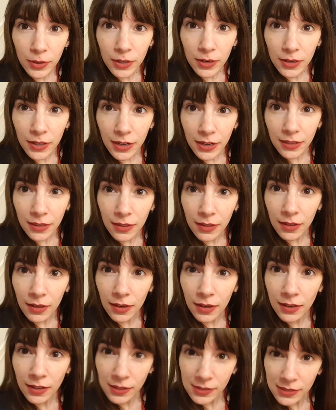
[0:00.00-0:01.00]
We are in the
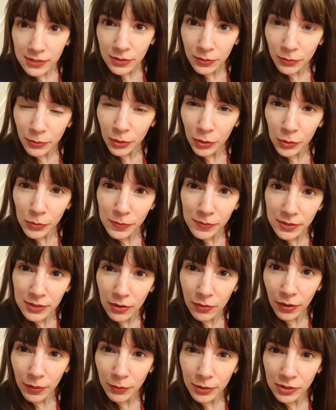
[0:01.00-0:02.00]
custom room, so
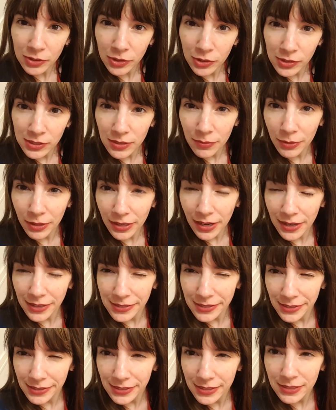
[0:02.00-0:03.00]
I'm gonna show you some of the
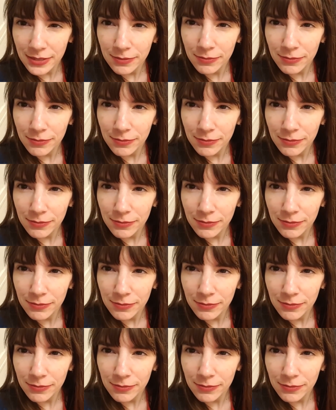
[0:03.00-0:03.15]
contest